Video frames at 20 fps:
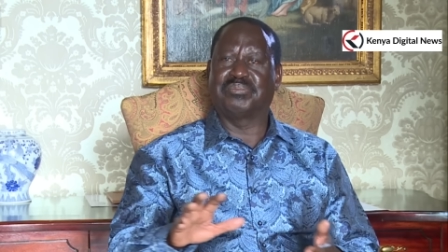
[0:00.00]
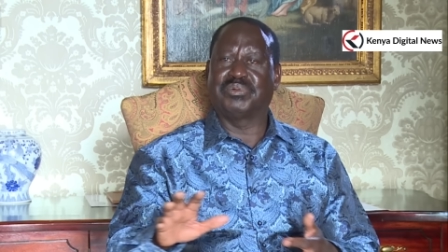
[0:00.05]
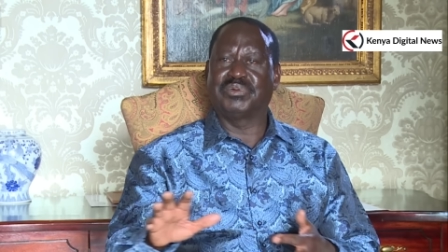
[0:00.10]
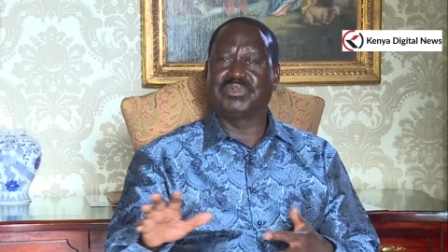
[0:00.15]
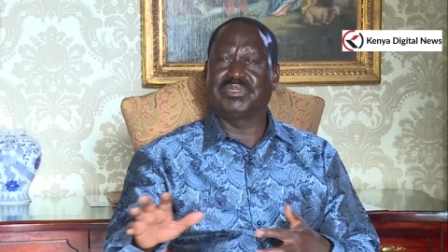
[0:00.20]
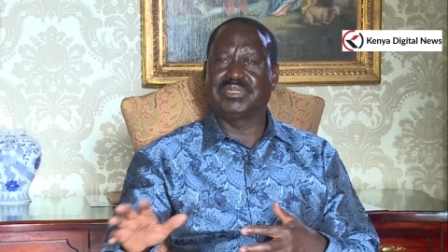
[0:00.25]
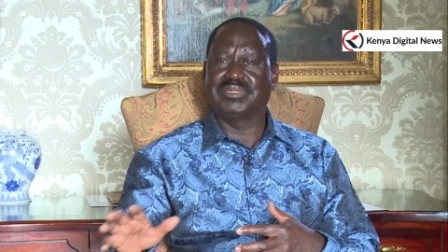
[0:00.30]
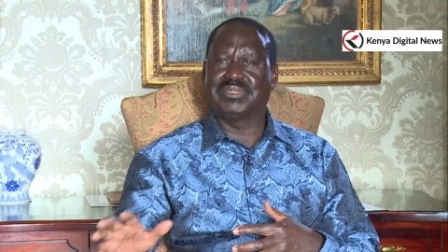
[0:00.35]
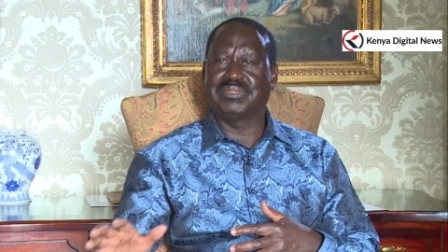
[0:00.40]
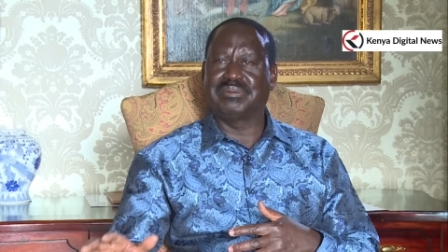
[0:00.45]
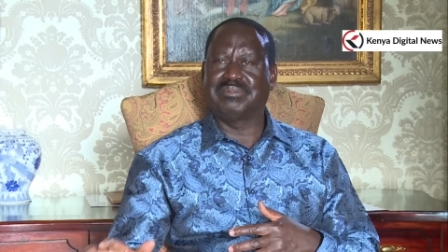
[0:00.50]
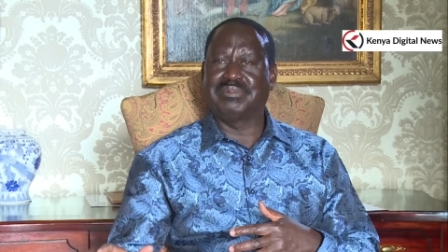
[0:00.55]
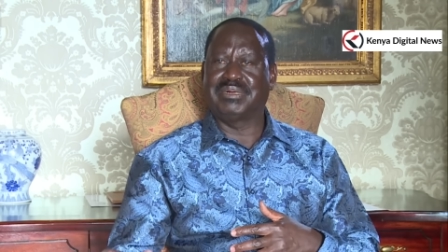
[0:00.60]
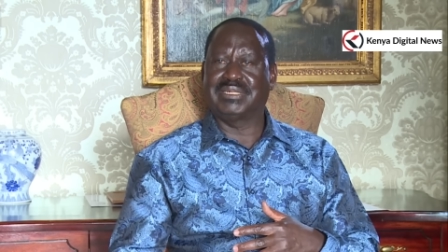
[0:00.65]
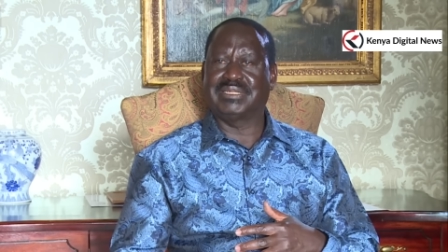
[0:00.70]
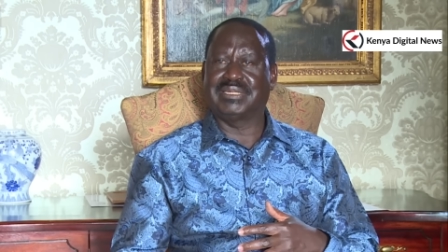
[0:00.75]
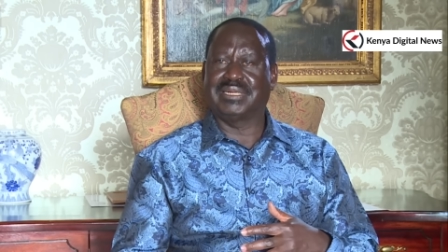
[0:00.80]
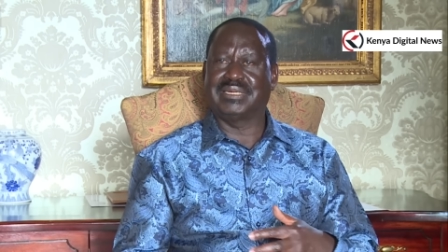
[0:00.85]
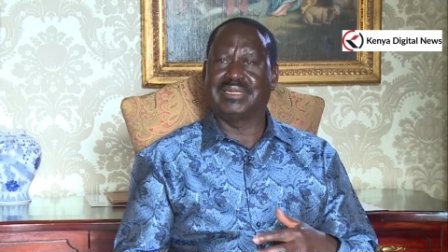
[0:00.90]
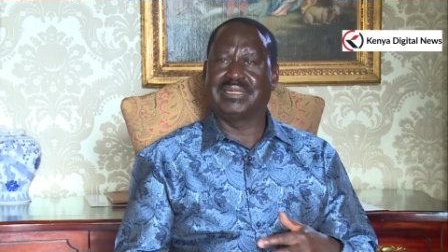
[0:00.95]
pushing the
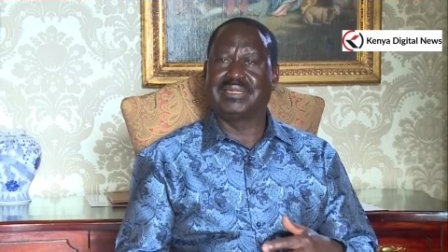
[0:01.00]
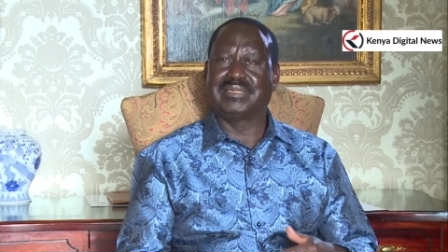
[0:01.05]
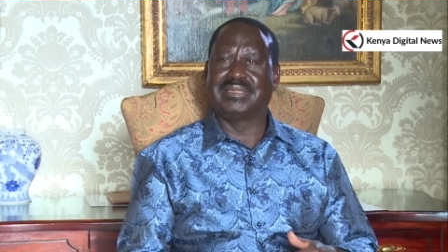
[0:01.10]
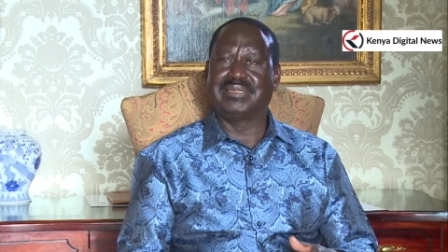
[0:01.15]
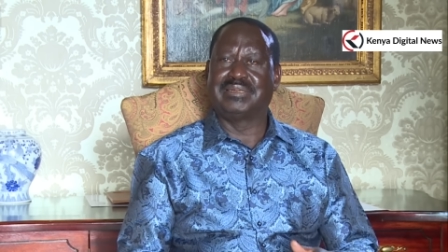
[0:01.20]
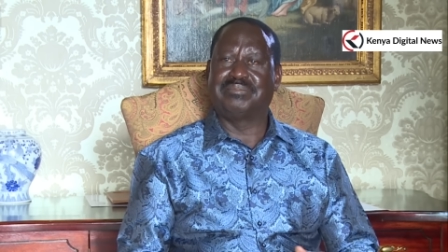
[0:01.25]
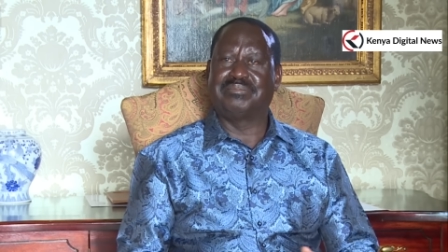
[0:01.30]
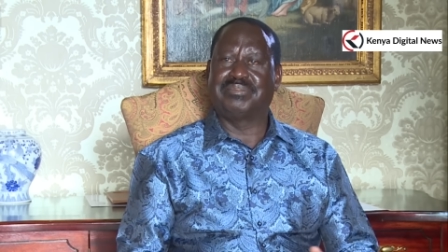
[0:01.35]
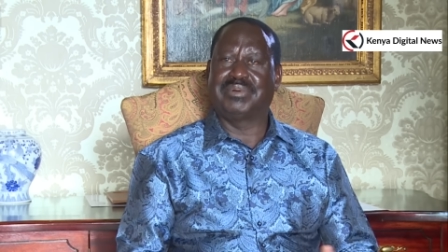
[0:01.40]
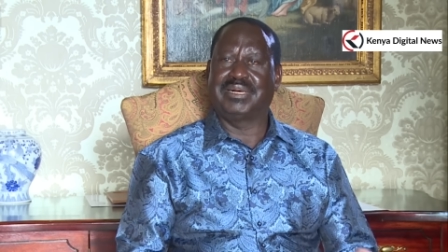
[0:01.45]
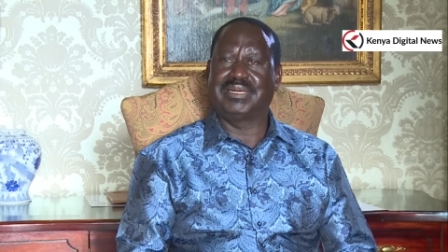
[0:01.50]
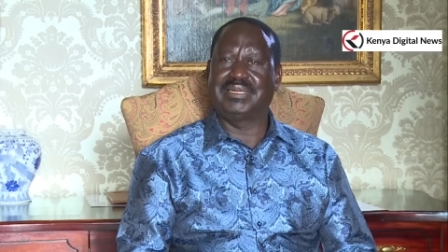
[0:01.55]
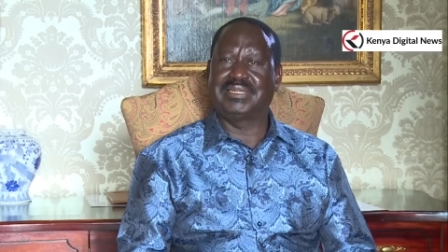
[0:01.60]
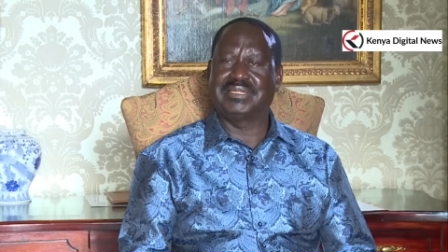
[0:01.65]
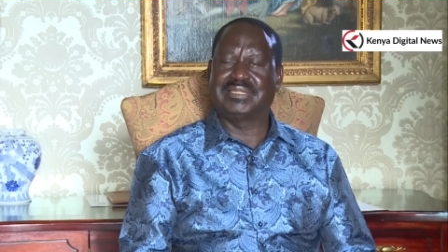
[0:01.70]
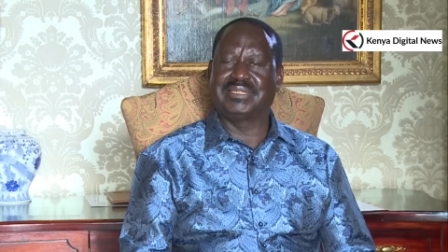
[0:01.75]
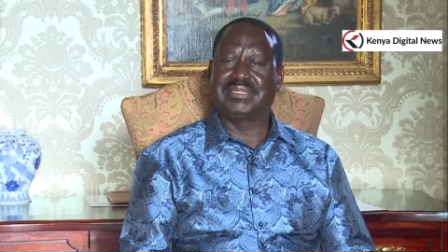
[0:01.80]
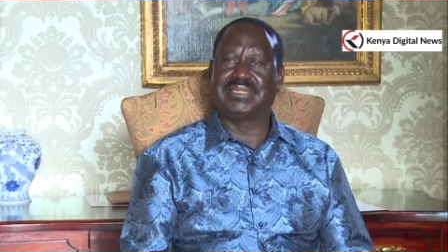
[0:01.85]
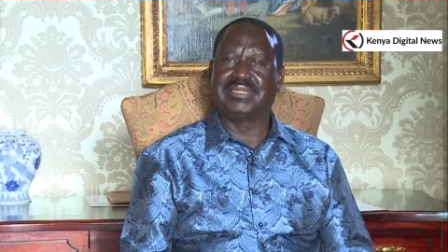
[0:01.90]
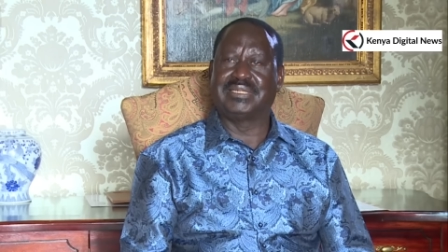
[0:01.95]
matter
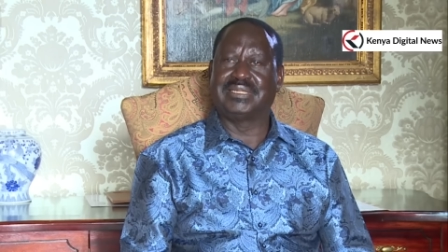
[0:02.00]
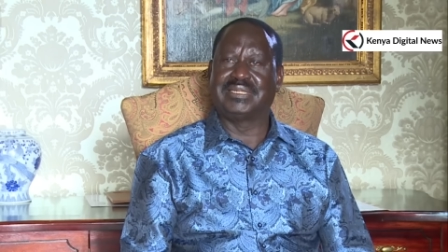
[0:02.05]
behind.